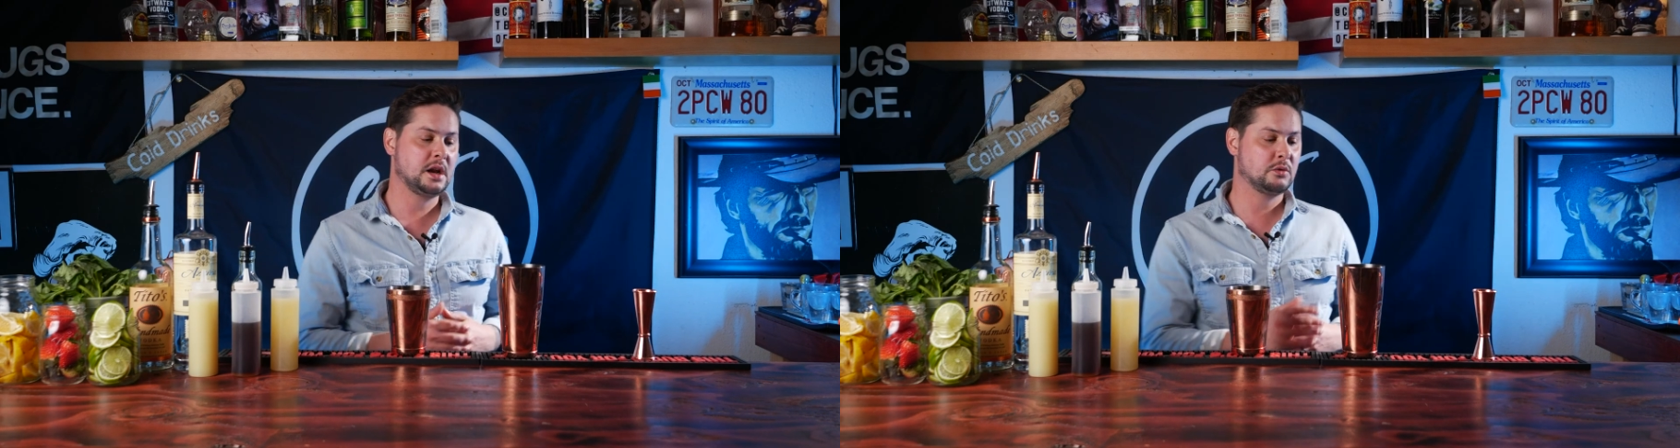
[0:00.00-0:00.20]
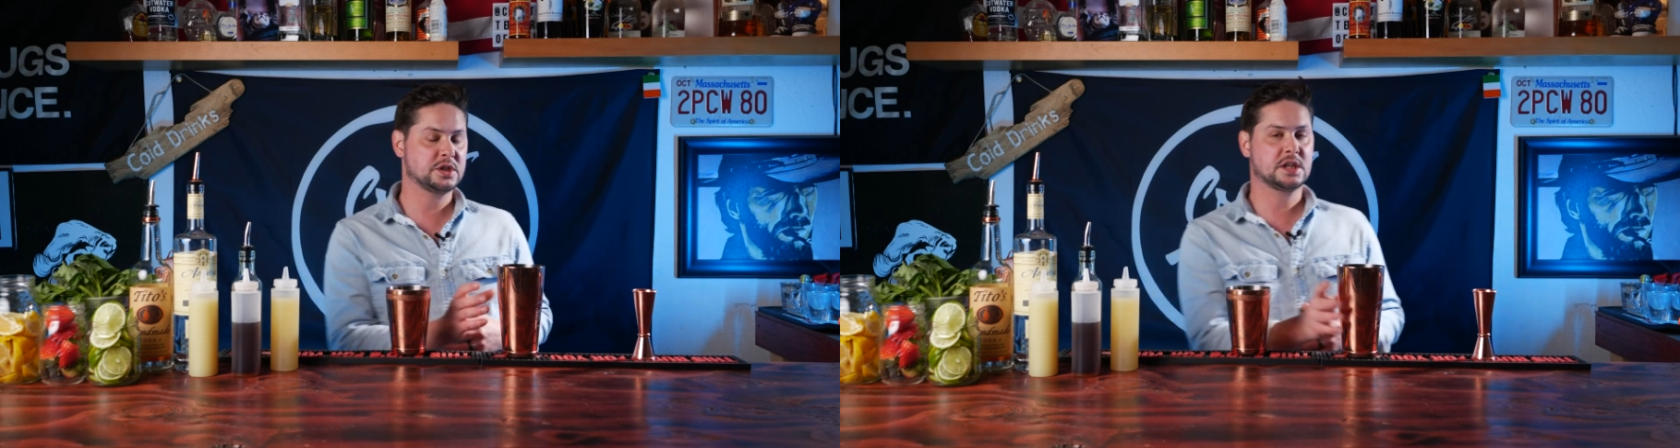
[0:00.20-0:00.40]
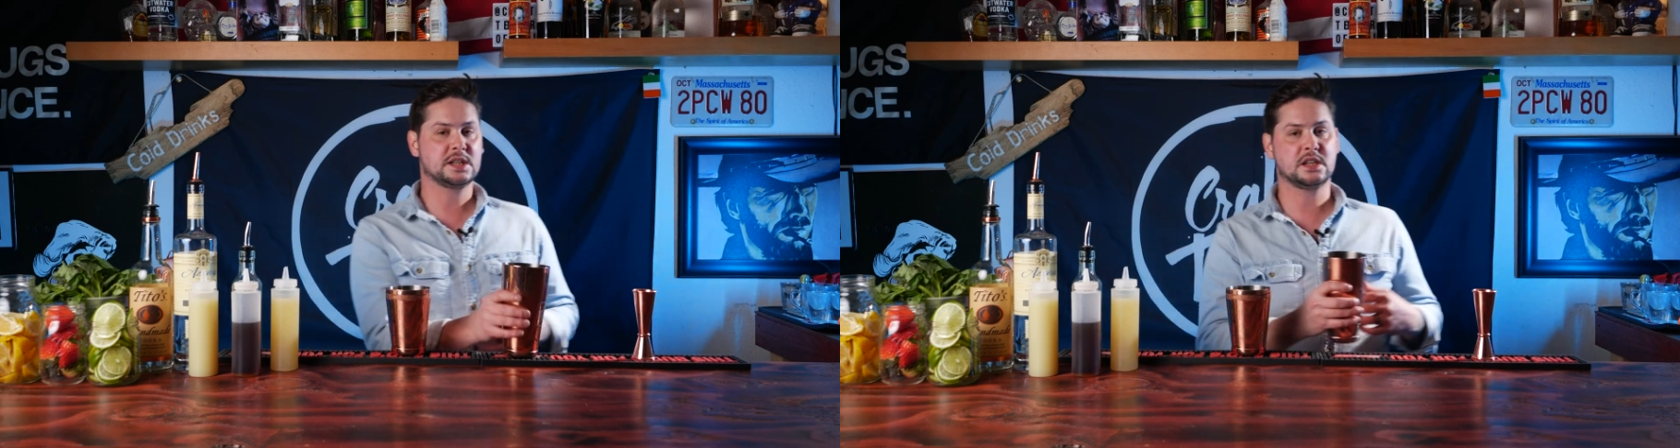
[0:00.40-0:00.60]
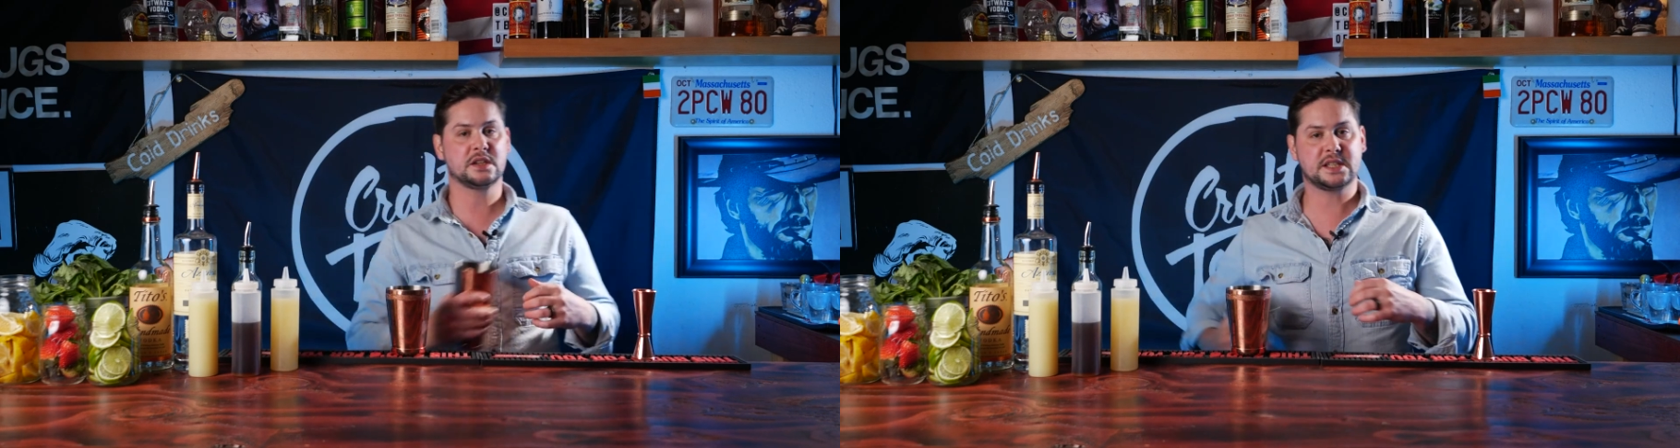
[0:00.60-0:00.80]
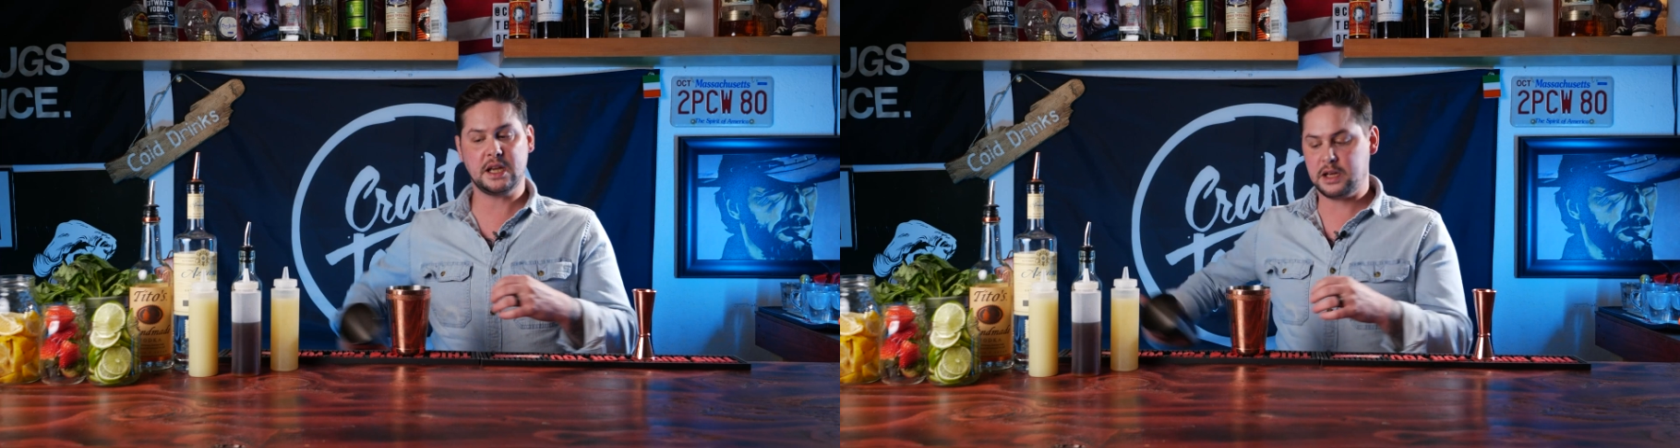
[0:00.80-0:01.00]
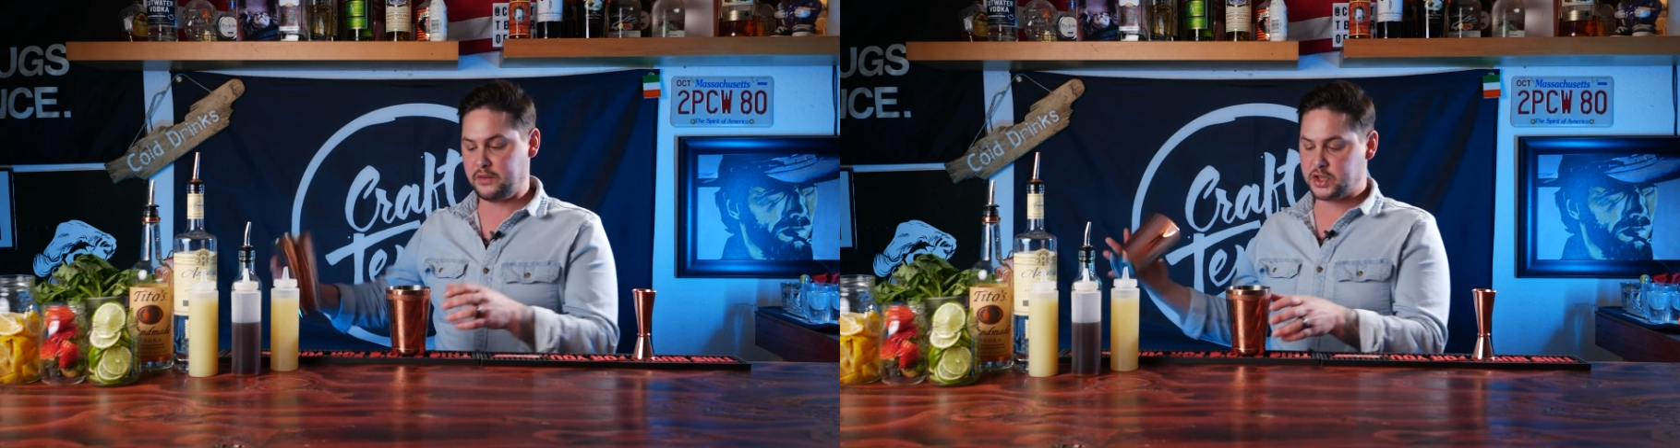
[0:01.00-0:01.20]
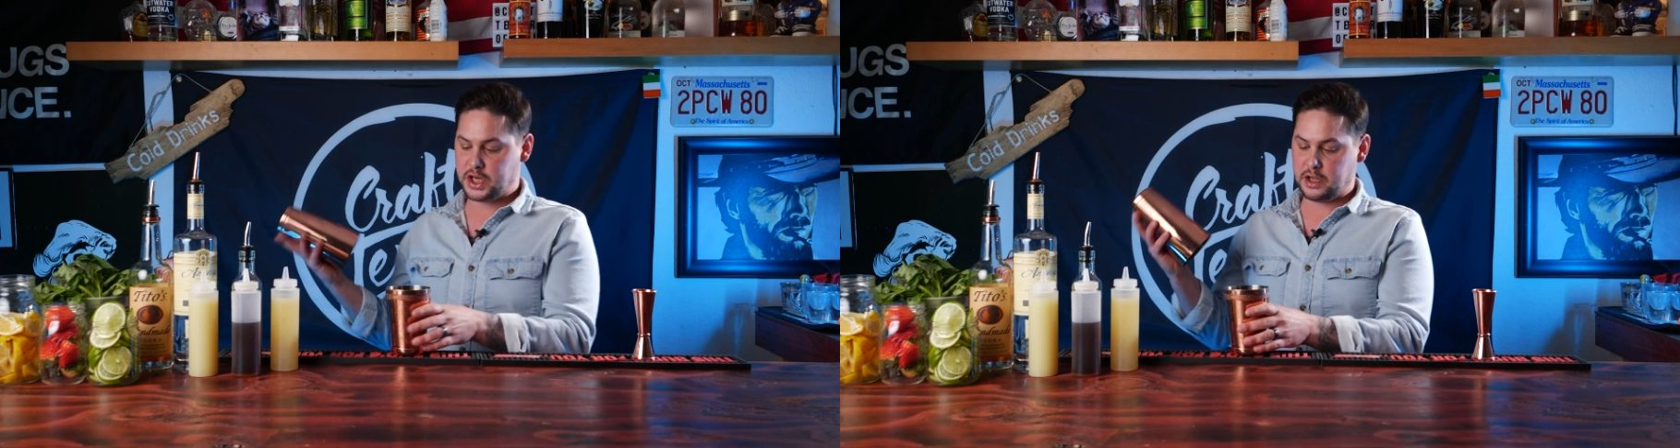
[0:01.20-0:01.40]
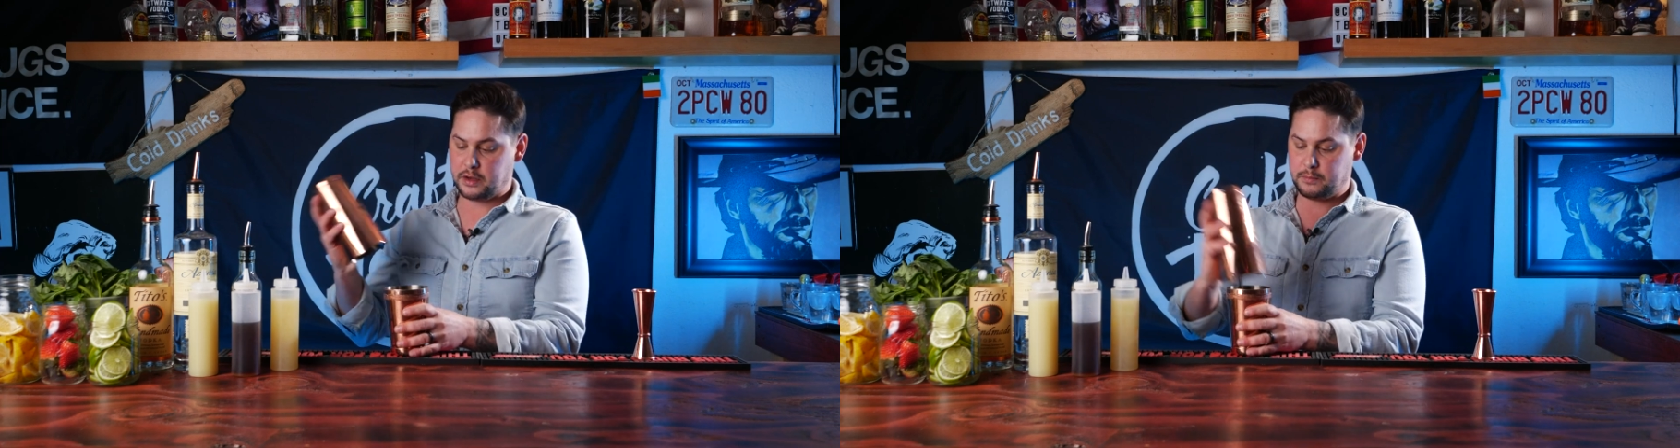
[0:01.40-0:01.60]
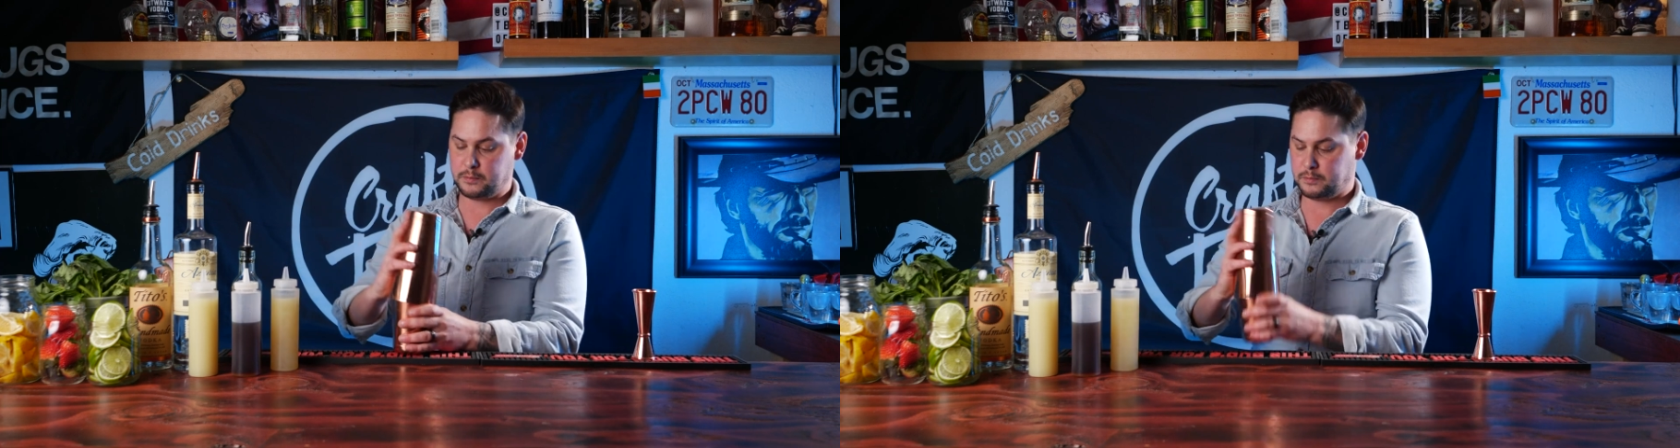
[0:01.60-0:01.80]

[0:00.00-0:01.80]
Now we're just gonna seal the tin, give it a shake.